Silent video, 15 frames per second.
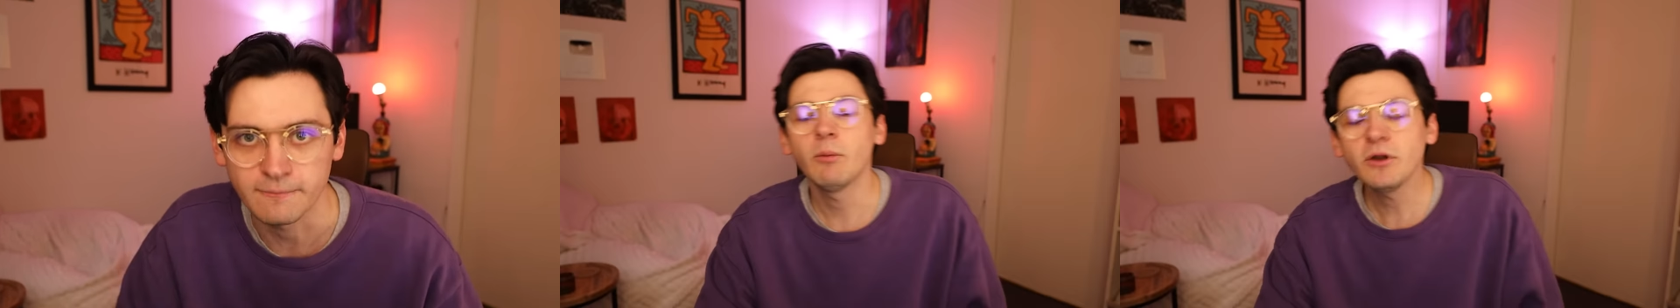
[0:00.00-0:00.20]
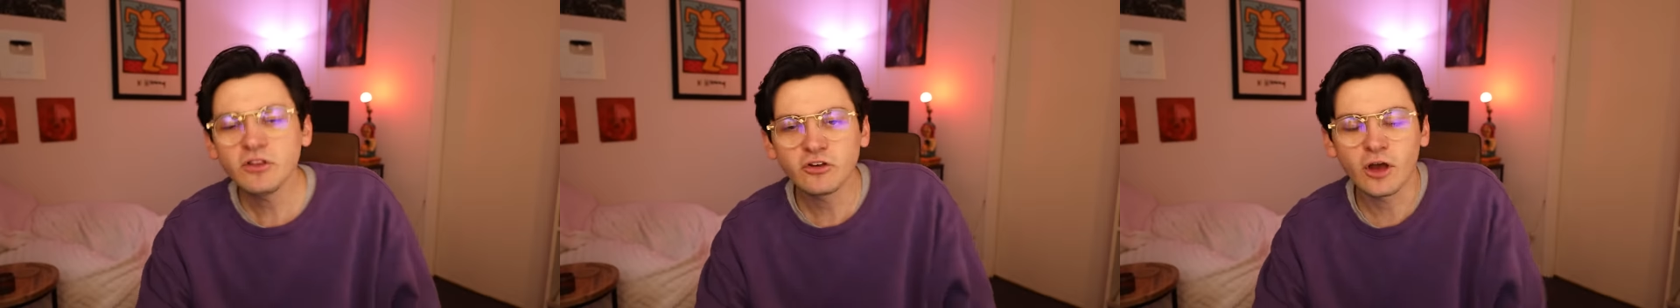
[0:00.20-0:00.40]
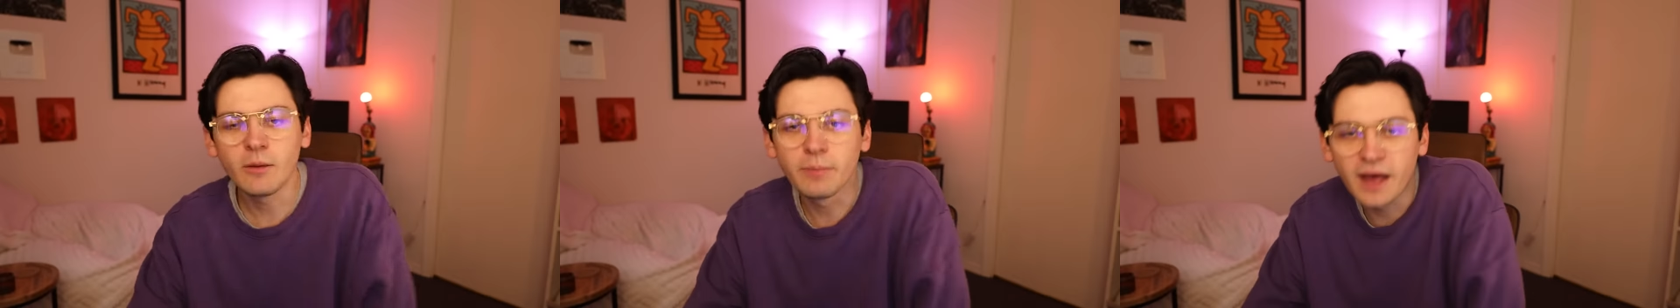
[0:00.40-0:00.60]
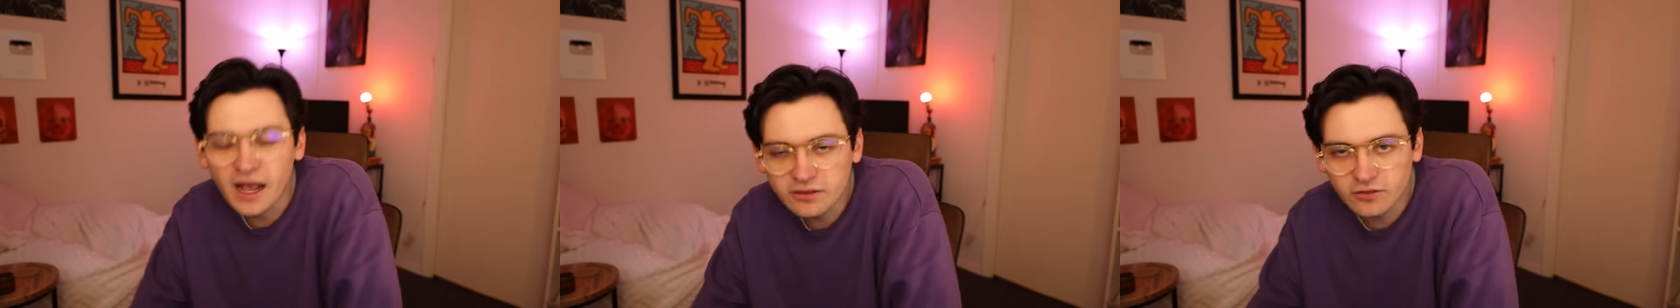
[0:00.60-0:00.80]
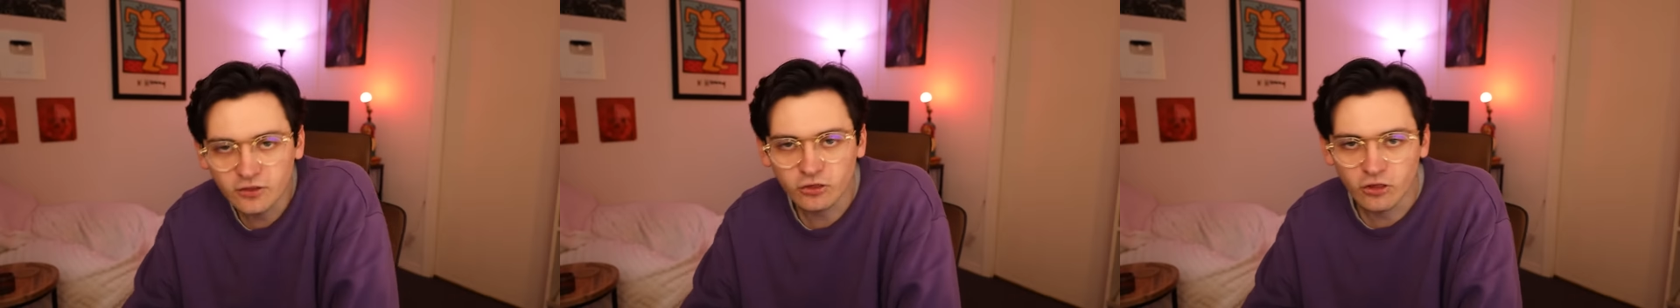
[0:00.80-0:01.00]
I wanted to come
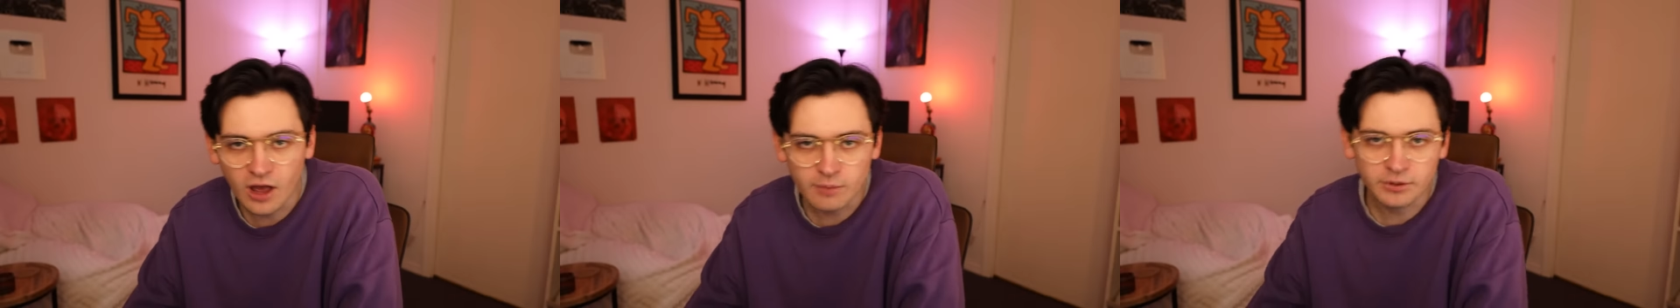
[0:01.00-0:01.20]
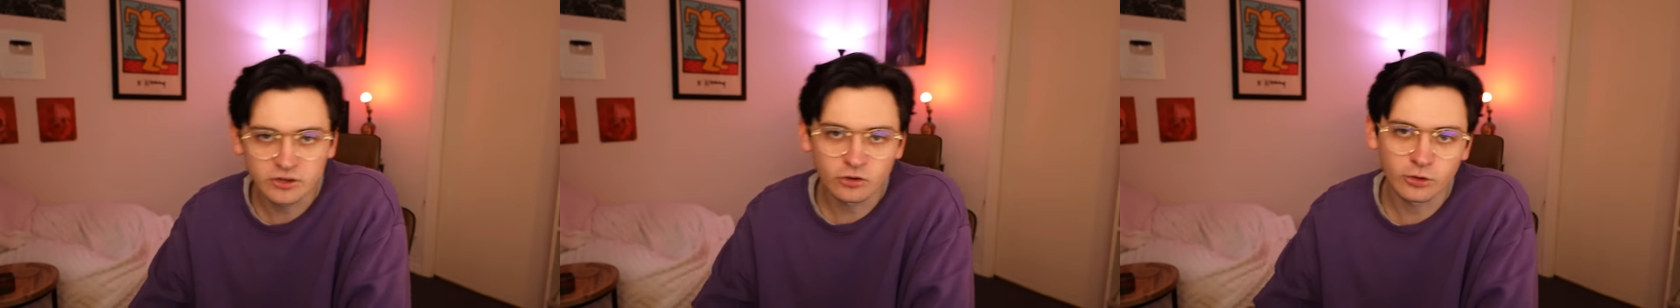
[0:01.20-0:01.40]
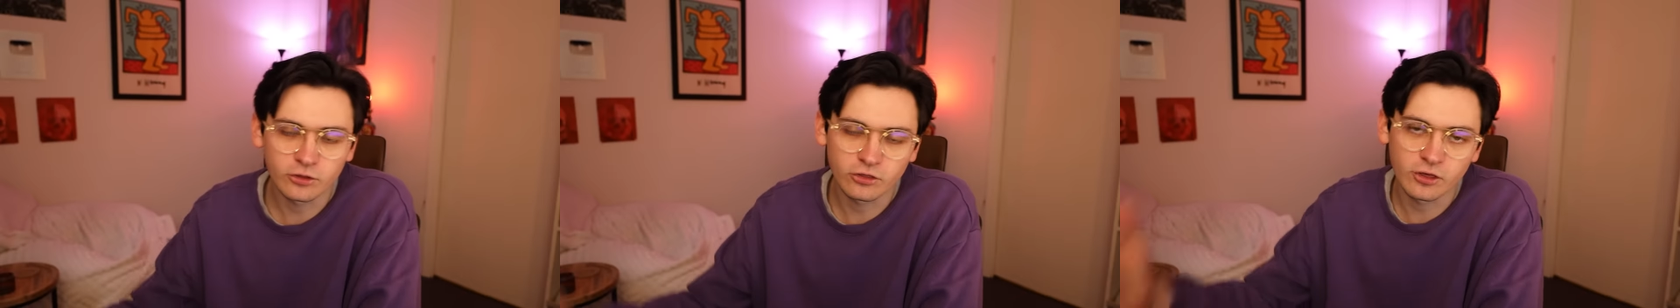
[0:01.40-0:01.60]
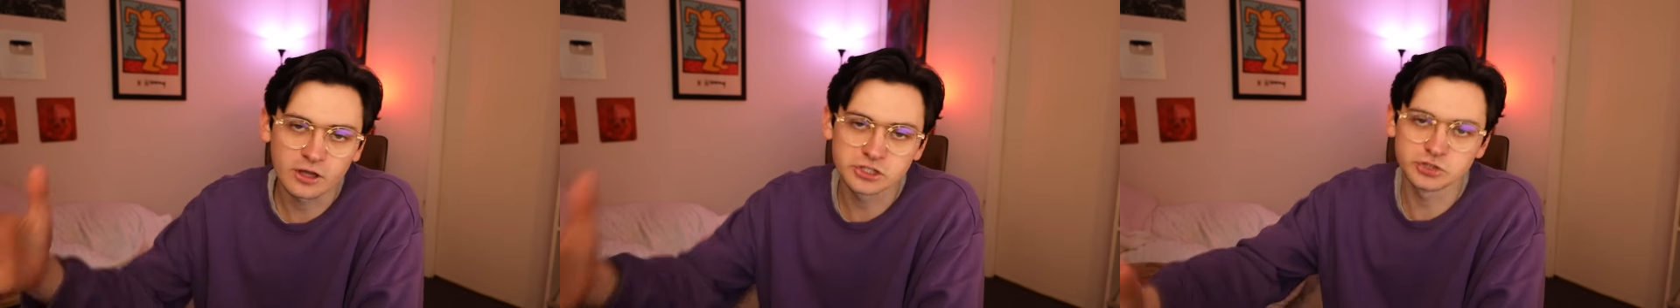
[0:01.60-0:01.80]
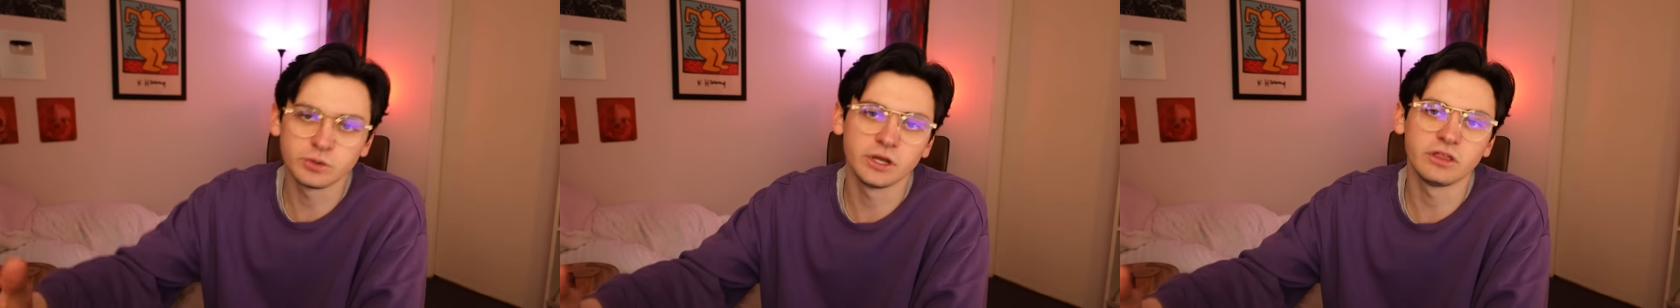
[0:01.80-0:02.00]
back to this topic to
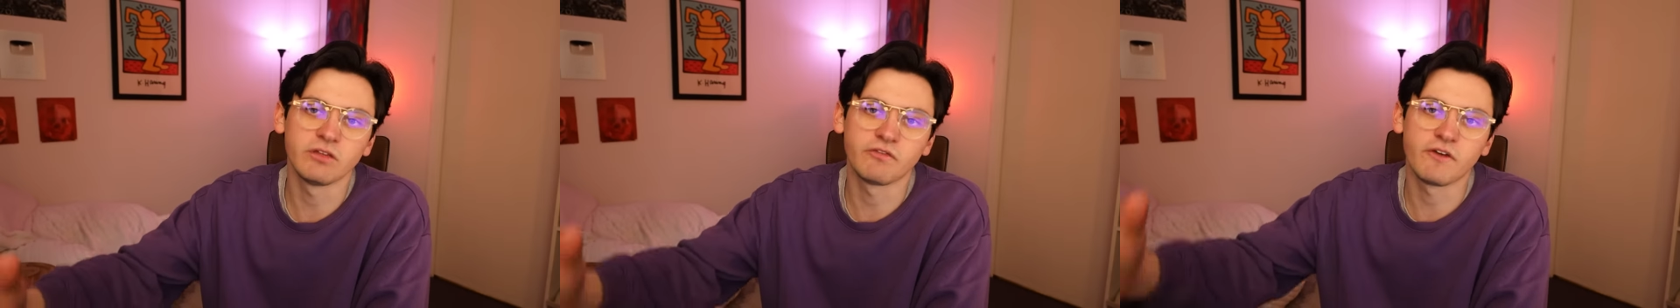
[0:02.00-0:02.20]
extend the